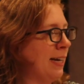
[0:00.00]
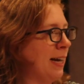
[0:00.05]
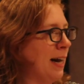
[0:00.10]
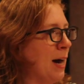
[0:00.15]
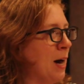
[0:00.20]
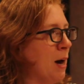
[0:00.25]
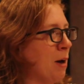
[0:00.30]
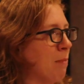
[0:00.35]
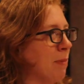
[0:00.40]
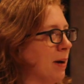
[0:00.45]

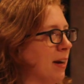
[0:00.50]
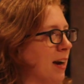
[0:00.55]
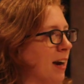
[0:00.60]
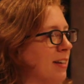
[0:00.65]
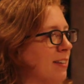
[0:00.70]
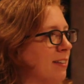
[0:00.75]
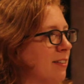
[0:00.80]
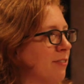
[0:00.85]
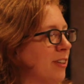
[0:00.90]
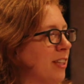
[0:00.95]
But I
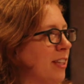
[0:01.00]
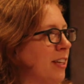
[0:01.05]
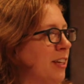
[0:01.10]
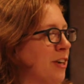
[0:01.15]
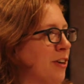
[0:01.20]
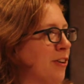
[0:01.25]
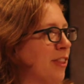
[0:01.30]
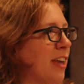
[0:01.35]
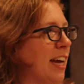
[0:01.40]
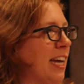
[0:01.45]
didn't really
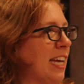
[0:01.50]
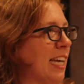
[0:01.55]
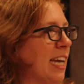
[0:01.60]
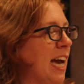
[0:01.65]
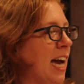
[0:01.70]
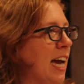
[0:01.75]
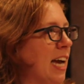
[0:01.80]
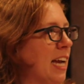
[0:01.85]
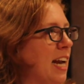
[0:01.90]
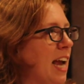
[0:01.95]
know that
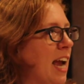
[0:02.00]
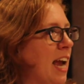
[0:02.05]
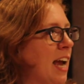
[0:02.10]
yet.